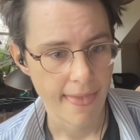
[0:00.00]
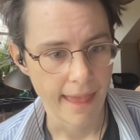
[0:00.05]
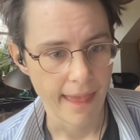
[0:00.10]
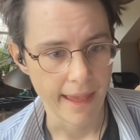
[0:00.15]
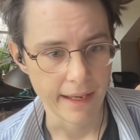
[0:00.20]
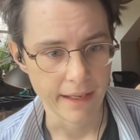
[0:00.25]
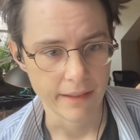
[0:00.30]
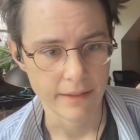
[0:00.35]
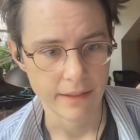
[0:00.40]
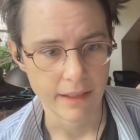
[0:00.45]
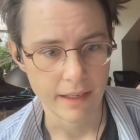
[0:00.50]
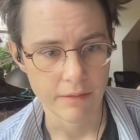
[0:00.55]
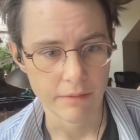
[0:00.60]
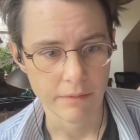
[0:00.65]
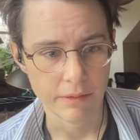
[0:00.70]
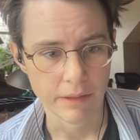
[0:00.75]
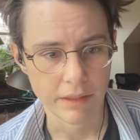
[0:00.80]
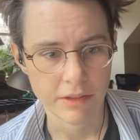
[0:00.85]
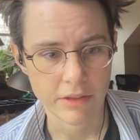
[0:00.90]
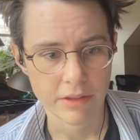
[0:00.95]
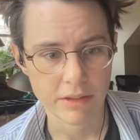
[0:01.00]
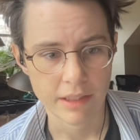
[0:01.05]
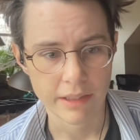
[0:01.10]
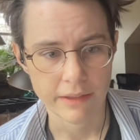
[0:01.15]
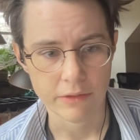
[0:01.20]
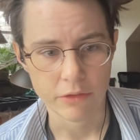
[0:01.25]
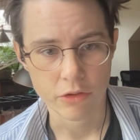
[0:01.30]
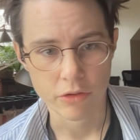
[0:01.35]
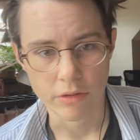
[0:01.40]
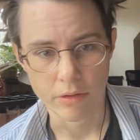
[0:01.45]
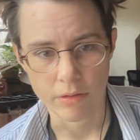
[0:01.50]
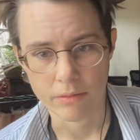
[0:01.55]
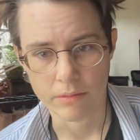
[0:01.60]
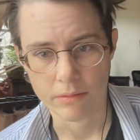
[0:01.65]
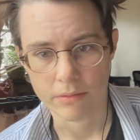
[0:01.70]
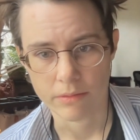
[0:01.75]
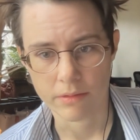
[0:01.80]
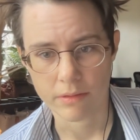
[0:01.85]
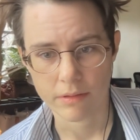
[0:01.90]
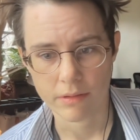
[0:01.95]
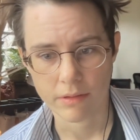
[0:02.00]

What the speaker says: And it really just kind of shows,